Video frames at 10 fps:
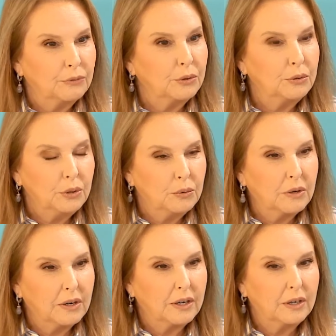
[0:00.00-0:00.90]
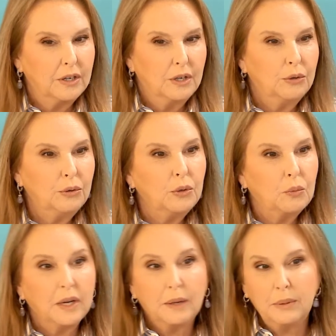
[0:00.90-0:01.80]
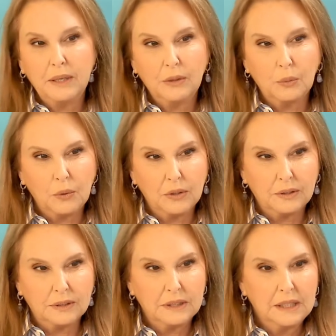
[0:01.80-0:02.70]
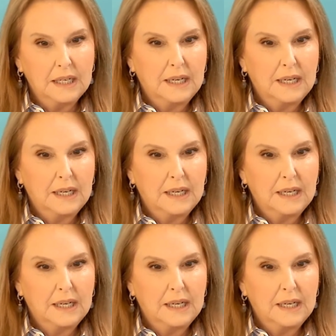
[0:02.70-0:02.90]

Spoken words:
of who you are and who you want to be in the world.